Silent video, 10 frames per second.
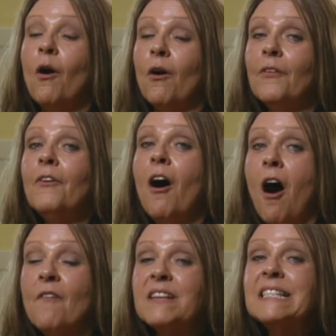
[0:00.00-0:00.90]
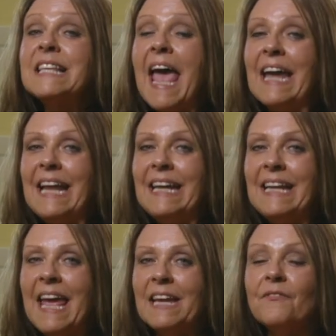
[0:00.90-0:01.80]
or on the office,
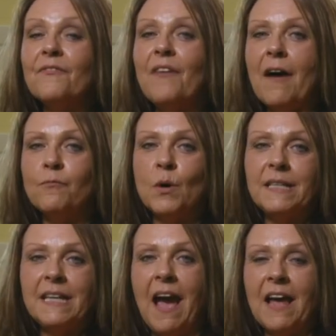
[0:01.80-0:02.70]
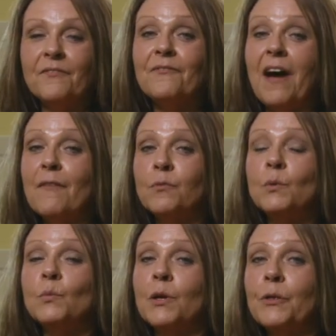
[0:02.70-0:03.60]

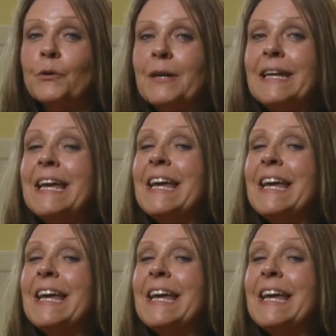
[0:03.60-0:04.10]
888-519-5113,